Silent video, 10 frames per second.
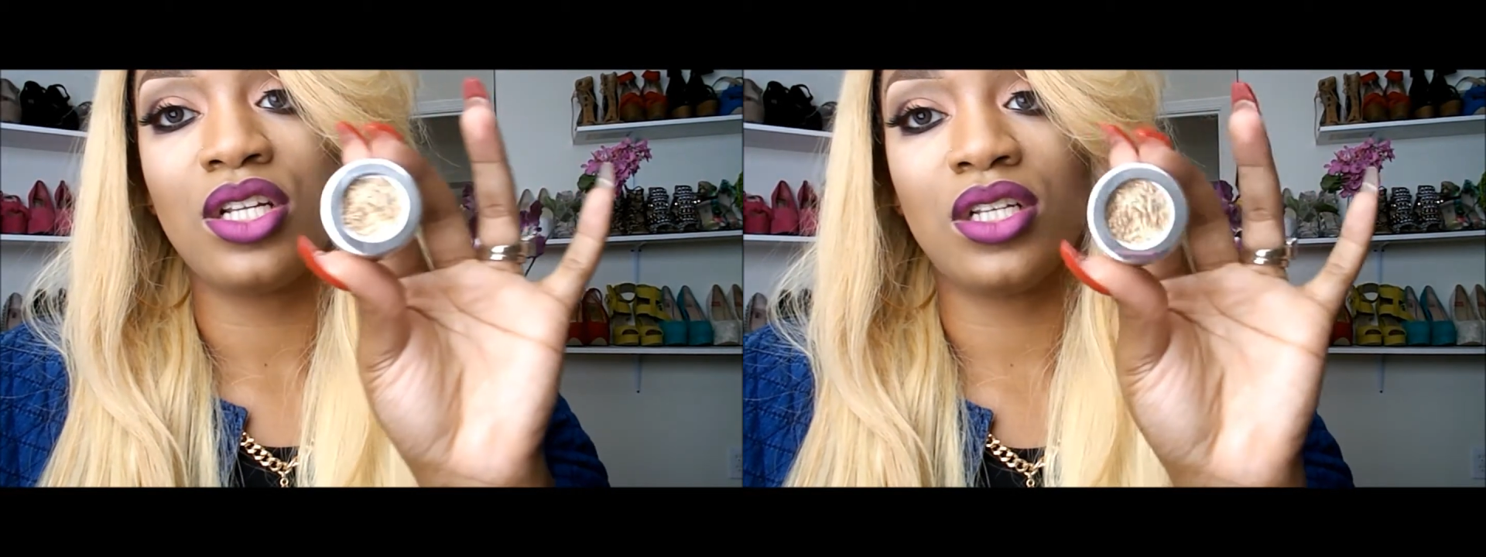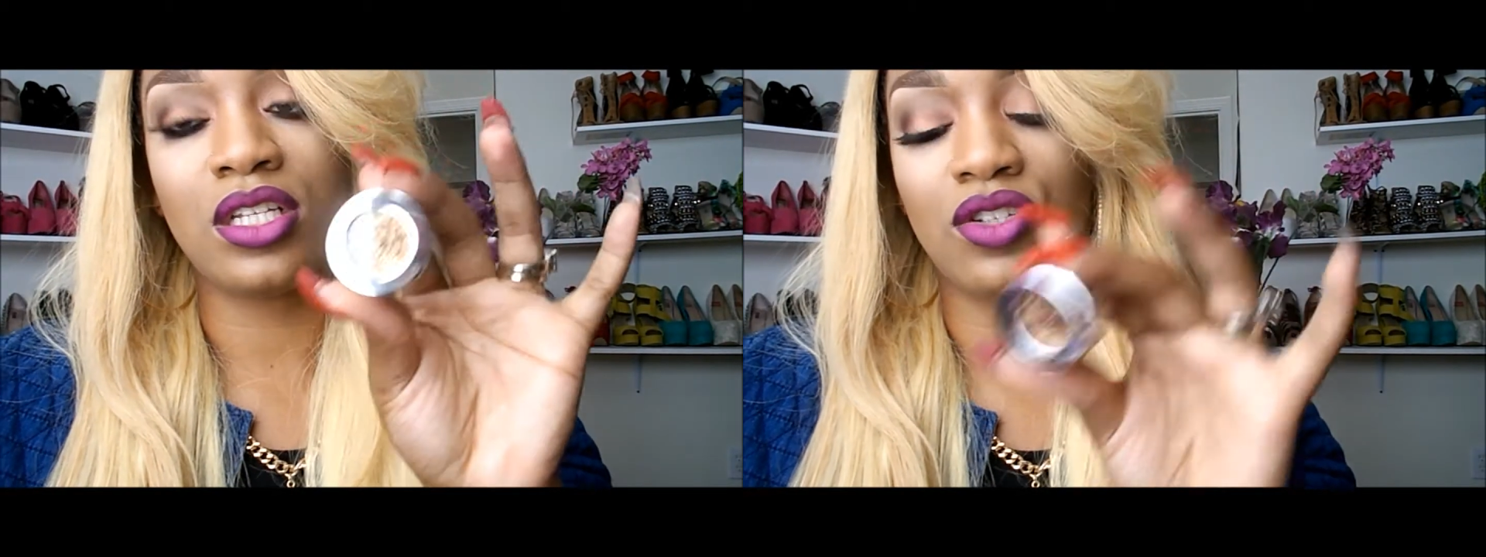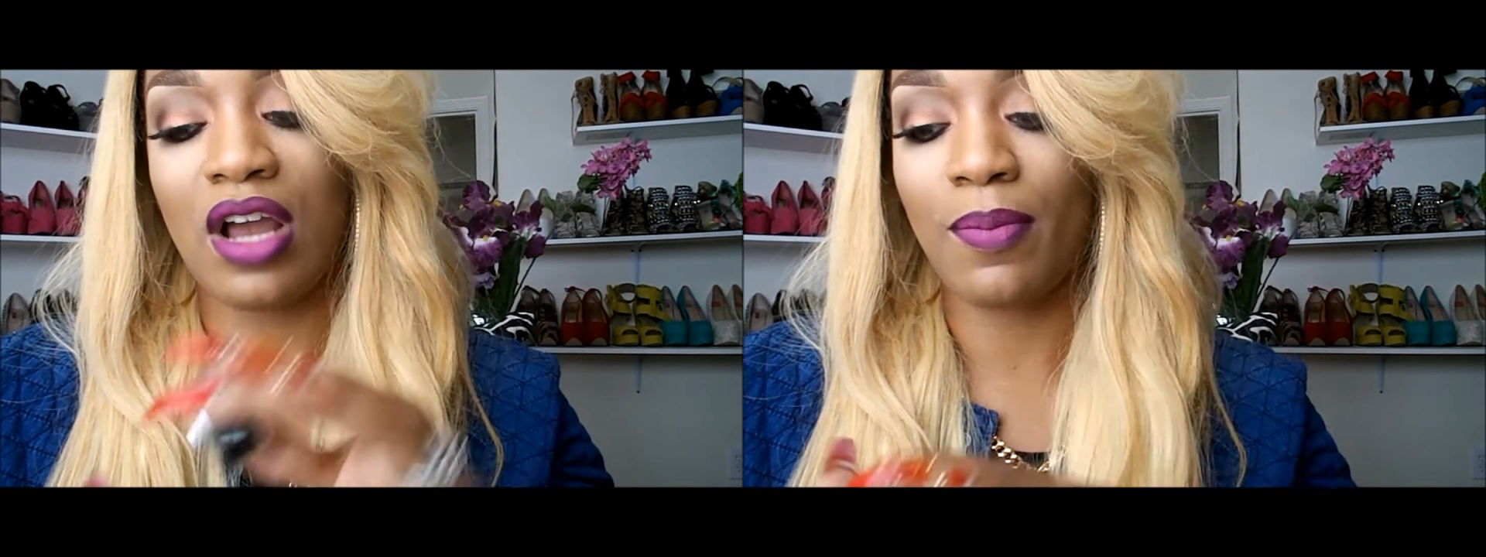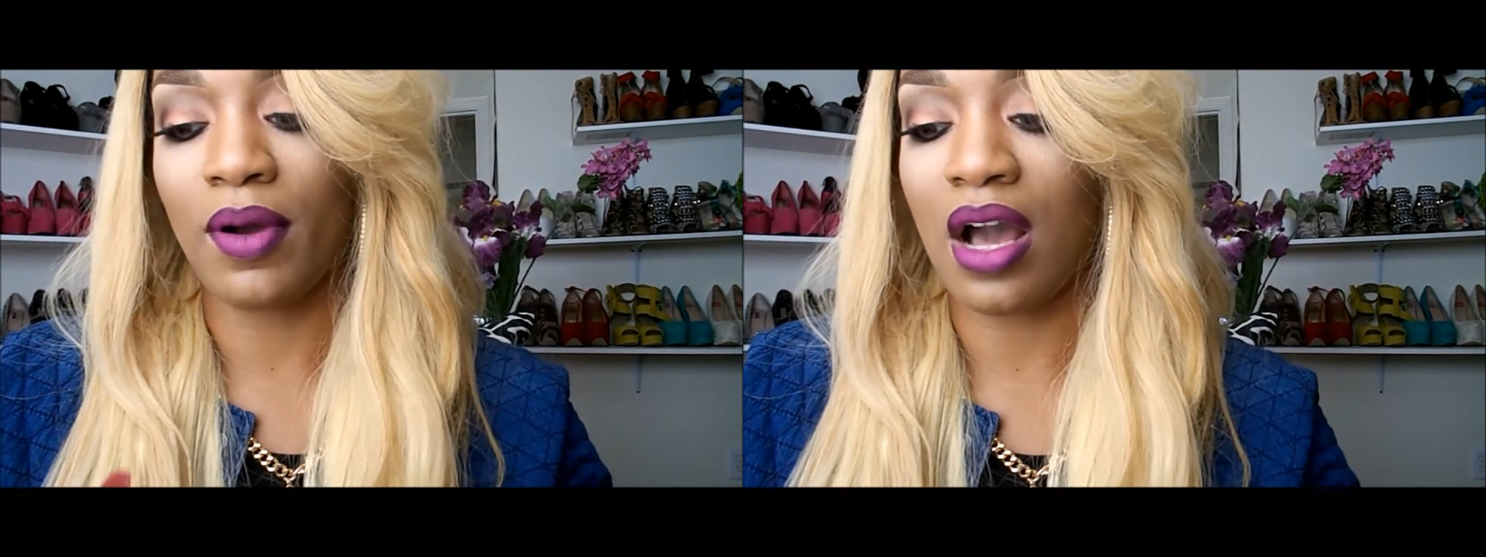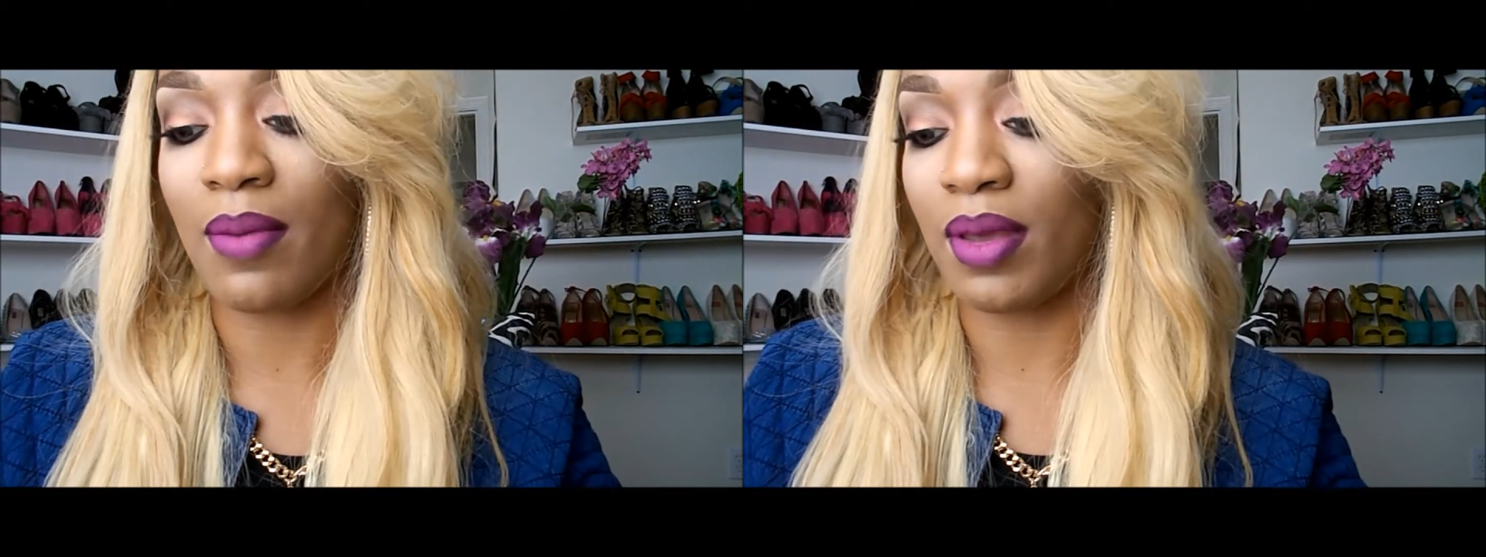just drop
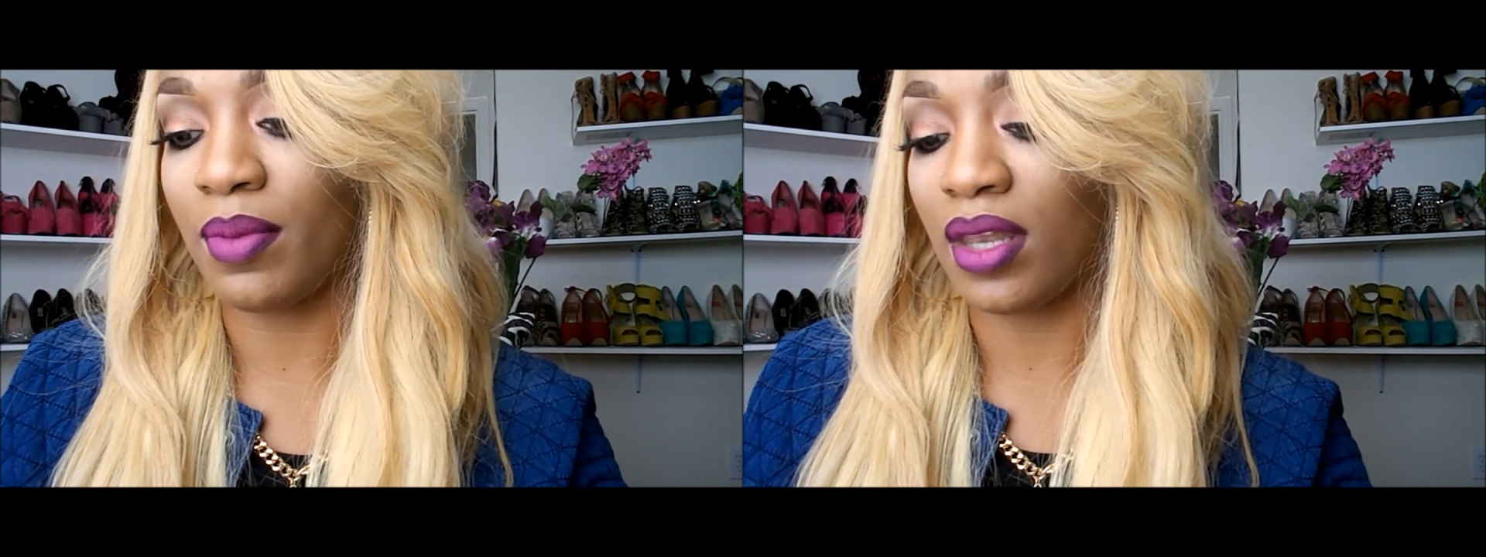a comment